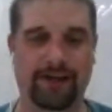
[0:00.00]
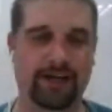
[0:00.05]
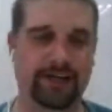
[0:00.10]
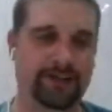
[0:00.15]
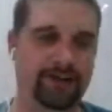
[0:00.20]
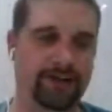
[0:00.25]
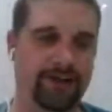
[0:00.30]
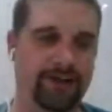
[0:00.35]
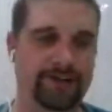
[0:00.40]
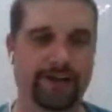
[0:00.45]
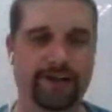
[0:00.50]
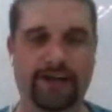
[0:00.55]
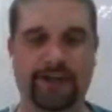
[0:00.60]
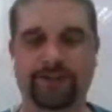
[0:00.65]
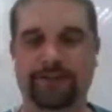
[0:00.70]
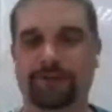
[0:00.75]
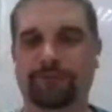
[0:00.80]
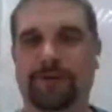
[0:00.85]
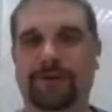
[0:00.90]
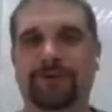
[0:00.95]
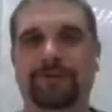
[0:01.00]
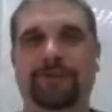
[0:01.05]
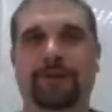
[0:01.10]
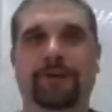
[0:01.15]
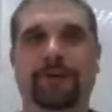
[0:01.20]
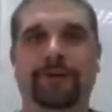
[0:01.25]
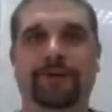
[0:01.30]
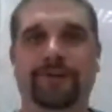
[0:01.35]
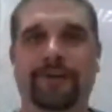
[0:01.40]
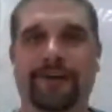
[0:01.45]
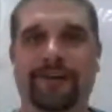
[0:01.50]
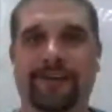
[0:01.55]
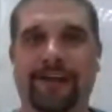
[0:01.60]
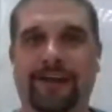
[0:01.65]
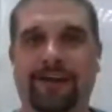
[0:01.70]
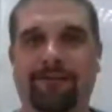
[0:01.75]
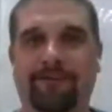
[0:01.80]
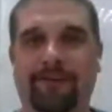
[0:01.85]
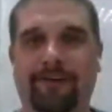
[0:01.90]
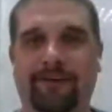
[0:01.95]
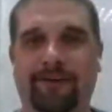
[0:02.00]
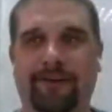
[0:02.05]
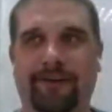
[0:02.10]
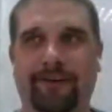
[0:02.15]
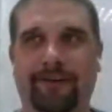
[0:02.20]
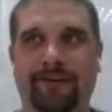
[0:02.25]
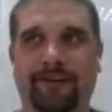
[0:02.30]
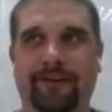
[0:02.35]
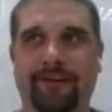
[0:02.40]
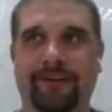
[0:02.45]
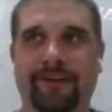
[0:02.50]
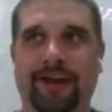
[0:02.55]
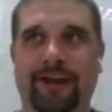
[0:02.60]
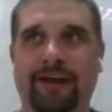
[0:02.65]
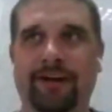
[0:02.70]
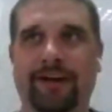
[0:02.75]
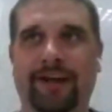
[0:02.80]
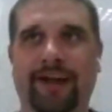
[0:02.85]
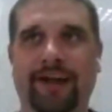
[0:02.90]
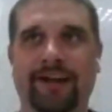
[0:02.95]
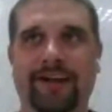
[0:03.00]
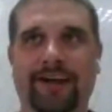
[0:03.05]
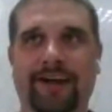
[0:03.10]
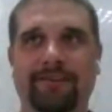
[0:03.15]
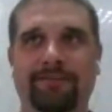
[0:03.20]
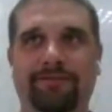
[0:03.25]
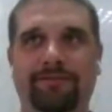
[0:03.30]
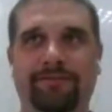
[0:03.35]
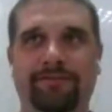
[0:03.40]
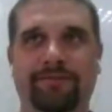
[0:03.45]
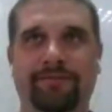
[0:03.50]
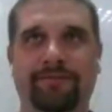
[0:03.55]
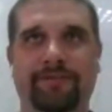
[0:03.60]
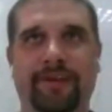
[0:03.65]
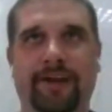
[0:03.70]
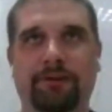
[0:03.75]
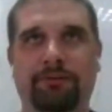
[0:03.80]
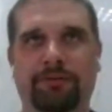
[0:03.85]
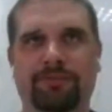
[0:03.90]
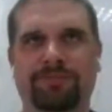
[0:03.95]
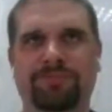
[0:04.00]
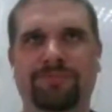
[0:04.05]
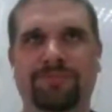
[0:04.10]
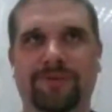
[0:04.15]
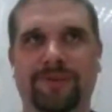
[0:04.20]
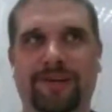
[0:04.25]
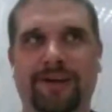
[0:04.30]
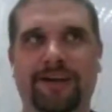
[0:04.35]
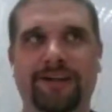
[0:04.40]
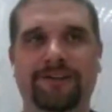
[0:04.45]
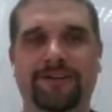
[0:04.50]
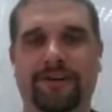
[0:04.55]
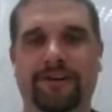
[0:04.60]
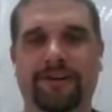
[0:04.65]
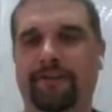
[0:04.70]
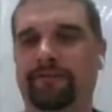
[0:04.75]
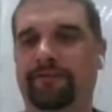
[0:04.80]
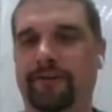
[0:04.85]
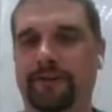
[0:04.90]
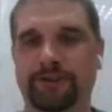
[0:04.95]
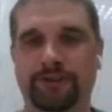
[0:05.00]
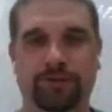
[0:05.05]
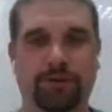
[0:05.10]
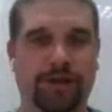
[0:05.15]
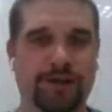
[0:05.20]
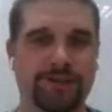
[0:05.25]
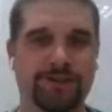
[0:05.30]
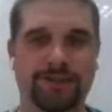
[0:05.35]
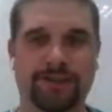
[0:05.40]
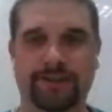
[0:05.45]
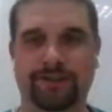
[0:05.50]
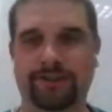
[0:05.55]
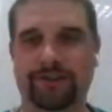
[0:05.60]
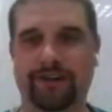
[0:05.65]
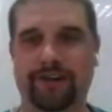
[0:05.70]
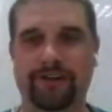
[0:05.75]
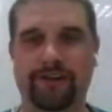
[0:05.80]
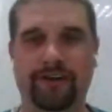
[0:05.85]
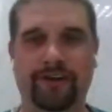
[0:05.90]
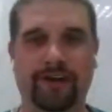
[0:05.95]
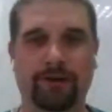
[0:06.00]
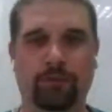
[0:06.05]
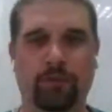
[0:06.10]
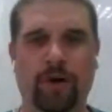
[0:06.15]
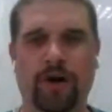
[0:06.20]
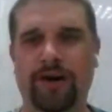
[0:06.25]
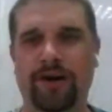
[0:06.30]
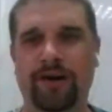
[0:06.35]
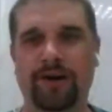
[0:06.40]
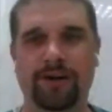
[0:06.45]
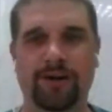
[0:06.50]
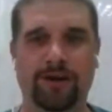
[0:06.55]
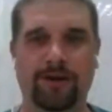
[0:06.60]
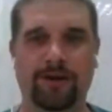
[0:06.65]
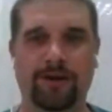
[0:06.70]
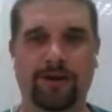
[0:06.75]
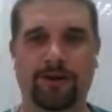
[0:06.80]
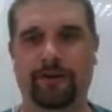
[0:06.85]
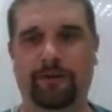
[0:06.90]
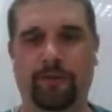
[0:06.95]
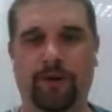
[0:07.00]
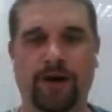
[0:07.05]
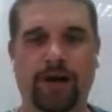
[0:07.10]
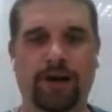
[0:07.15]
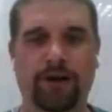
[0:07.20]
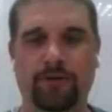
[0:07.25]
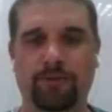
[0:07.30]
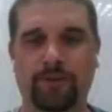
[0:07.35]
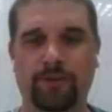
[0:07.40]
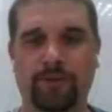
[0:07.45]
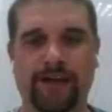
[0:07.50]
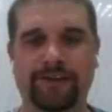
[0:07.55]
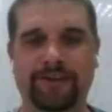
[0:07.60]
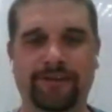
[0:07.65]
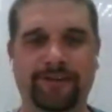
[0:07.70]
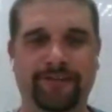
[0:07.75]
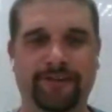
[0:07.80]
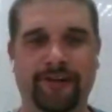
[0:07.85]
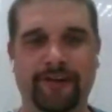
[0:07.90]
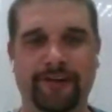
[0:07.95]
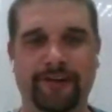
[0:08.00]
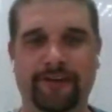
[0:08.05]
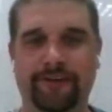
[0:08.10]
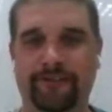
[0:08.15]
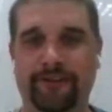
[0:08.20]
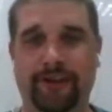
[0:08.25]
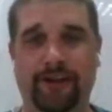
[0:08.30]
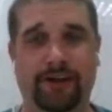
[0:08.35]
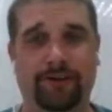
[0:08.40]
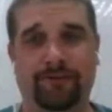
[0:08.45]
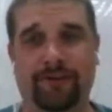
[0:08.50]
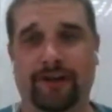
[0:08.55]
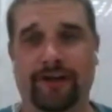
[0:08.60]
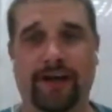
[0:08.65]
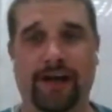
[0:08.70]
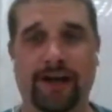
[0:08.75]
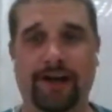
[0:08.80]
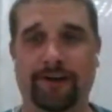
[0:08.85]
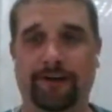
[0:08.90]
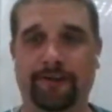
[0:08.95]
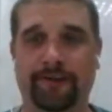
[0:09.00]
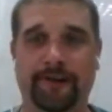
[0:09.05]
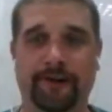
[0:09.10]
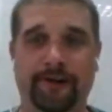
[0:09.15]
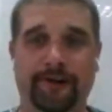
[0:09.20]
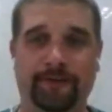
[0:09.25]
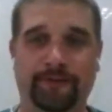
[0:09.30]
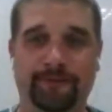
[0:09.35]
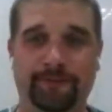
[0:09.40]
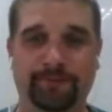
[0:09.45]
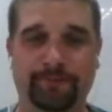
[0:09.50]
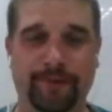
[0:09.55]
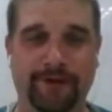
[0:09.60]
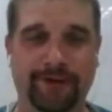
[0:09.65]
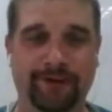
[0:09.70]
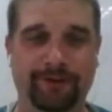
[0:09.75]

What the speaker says: And I try to tell that to my students, and they kind of got you kind of saw the frustration, and they're like, why are we had to study this? And I'm like, I don't know.